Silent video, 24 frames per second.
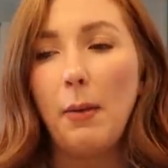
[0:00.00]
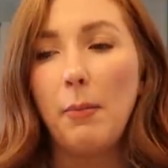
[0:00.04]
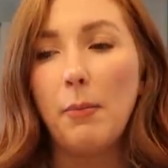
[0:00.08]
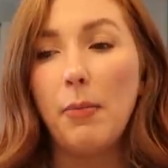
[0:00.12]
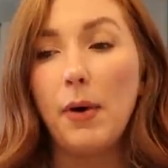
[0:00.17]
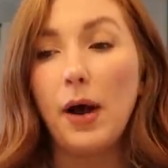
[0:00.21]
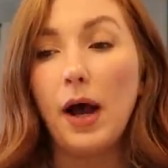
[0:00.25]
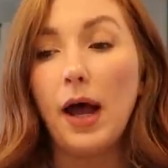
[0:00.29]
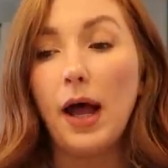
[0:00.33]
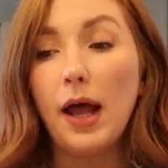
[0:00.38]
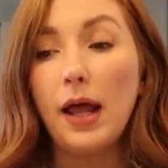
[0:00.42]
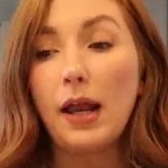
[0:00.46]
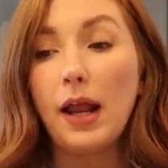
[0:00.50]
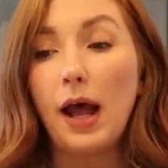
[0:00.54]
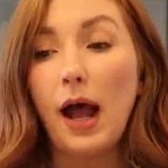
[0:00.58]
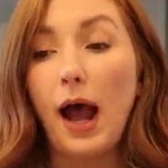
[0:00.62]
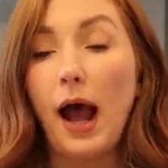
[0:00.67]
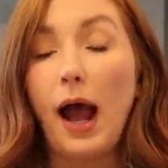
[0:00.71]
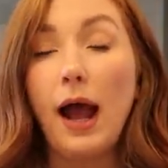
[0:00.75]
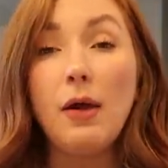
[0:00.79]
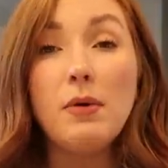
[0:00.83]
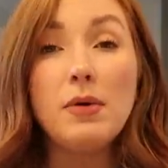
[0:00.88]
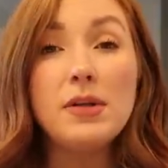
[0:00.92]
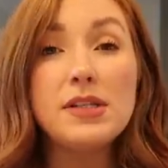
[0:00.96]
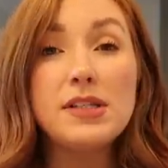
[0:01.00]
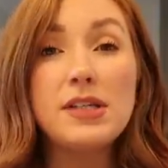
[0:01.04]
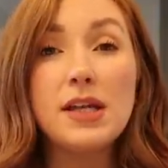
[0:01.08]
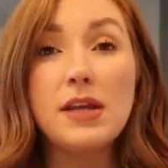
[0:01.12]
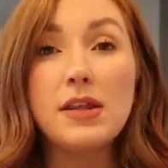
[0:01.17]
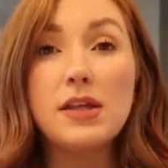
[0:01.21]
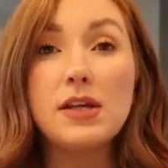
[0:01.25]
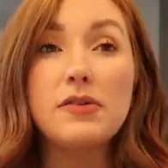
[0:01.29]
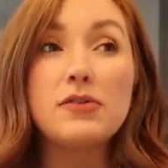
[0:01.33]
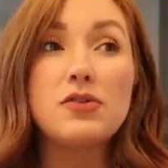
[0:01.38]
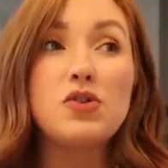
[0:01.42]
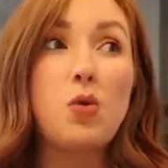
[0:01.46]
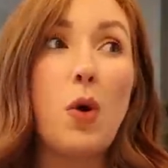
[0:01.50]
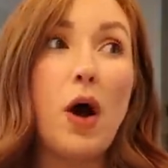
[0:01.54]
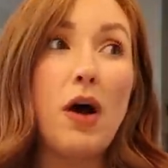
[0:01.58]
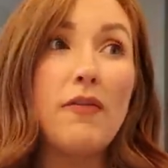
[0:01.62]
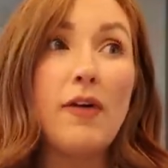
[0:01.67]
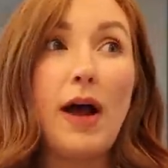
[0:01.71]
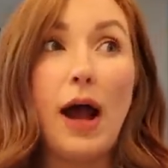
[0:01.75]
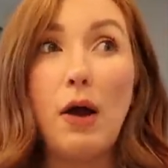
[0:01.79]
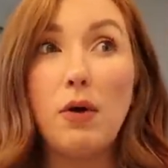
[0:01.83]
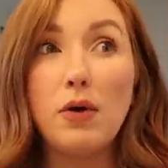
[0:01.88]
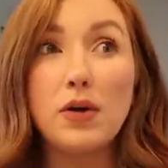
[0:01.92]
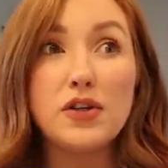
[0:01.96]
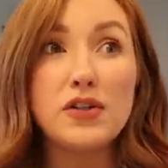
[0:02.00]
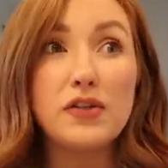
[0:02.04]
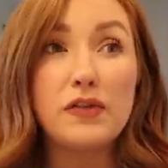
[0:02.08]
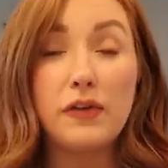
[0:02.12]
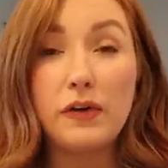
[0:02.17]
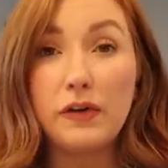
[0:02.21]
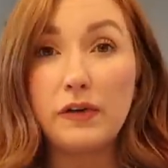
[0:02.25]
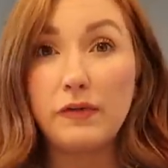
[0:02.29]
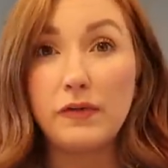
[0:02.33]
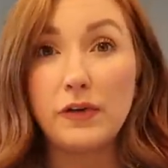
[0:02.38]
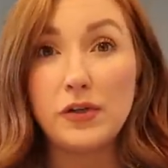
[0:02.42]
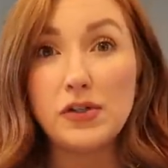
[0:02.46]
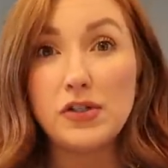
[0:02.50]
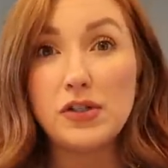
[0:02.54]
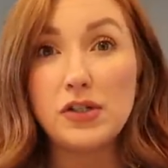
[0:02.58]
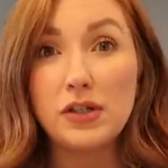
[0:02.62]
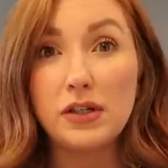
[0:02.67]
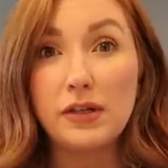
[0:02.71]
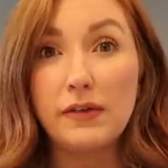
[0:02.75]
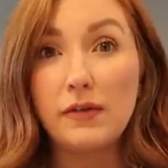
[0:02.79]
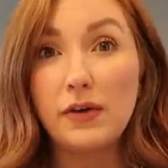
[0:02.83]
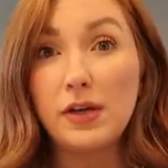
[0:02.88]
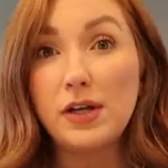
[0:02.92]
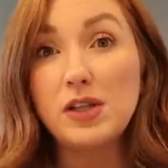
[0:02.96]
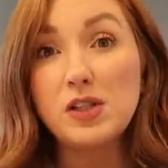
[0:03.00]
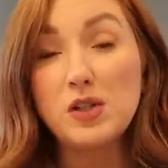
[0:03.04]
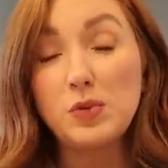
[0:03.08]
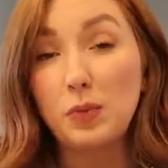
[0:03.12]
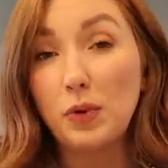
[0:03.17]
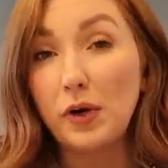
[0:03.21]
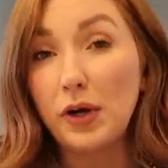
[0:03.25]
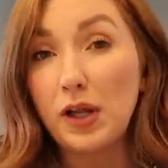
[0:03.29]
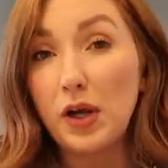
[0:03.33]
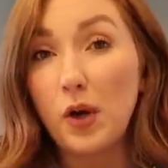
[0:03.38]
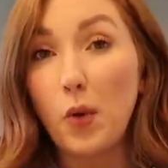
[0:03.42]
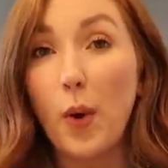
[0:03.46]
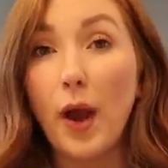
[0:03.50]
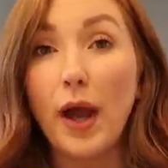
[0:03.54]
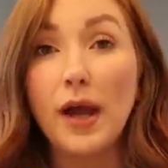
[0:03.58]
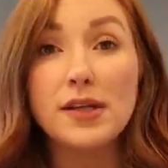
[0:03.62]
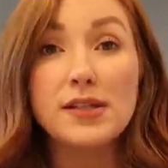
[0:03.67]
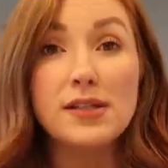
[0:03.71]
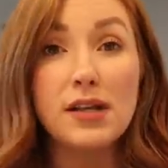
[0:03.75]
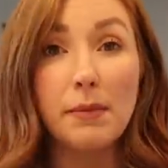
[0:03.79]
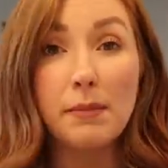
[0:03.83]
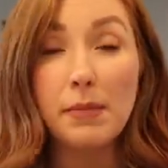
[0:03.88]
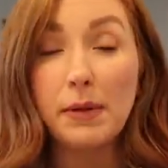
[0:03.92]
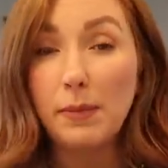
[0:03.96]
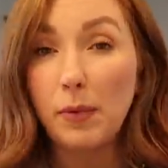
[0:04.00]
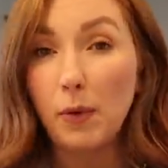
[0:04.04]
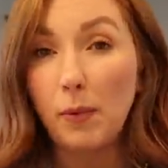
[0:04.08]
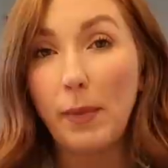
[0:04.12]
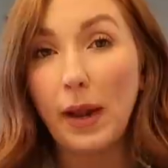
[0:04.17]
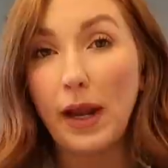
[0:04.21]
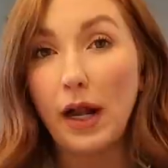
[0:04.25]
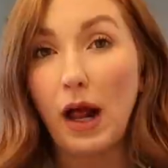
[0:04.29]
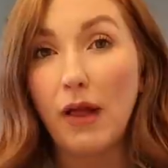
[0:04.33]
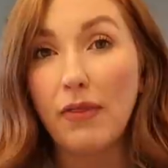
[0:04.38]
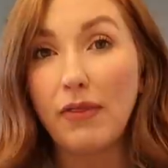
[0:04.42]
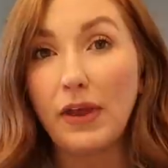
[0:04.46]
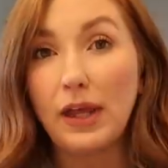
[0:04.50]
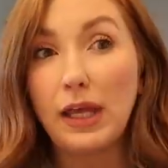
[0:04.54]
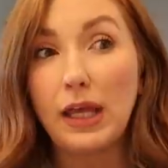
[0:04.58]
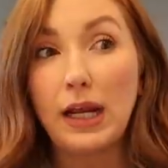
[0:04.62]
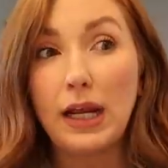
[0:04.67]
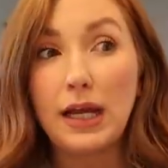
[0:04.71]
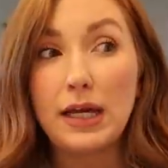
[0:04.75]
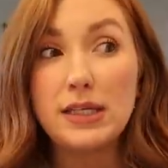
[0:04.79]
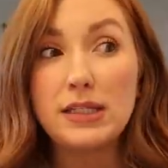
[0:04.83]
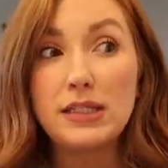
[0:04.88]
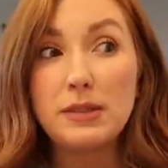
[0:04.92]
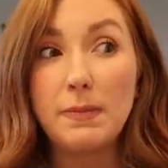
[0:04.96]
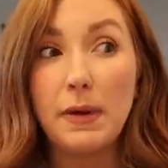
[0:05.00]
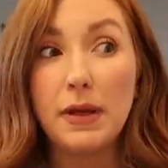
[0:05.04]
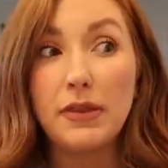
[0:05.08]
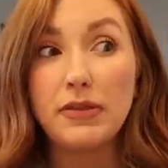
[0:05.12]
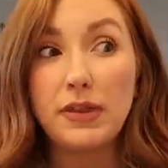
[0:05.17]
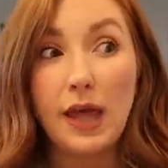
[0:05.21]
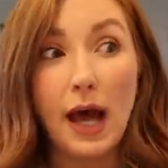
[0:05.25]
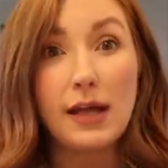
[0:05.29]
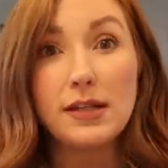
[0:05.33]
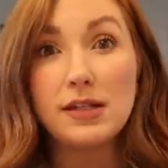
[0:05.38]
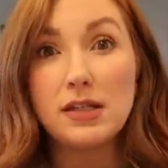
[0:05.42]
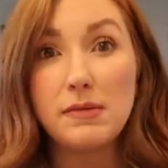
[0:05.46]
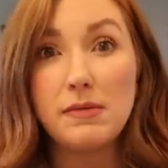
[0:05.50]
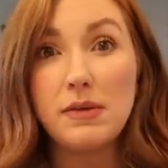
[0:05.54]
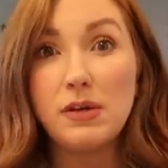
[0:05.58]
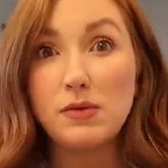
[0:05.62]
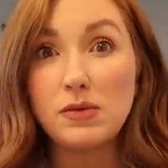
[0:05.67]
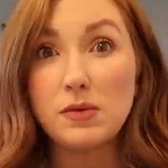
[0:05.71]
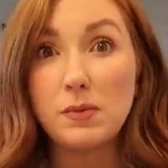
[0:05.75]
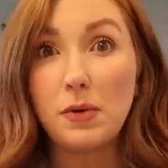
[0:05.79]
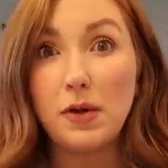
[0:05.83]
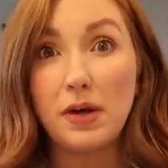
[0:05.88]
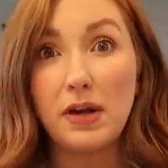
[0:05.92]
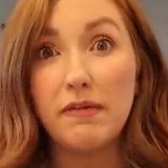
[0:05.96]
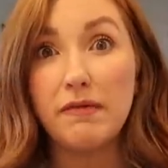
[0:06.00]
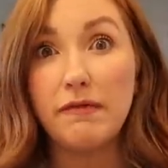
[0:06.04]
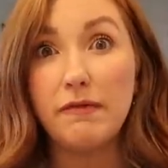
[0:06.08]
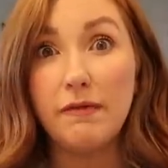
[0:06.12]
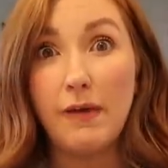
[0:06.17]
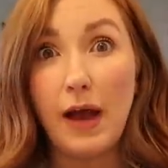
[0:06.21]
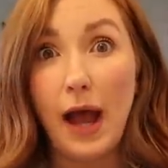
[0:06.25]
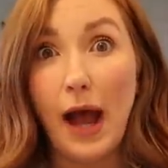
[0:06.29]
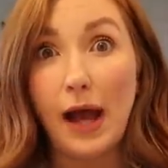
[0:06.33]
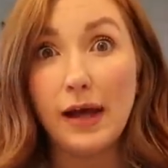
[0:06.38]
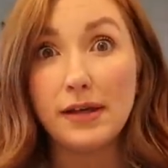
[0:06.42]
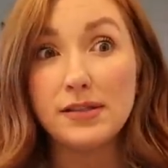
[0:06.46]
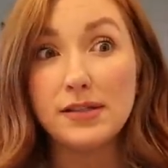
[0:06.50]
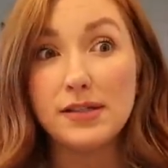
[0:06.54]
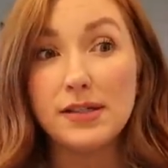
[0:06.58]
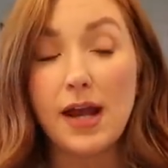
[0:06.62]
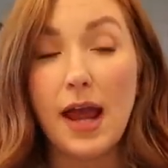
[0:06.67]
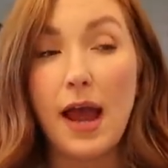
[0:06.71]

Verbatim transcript: But I would say that 12 hours for a first delivery is pretty quick. Some people may not think it is, but that to me was pretty fast.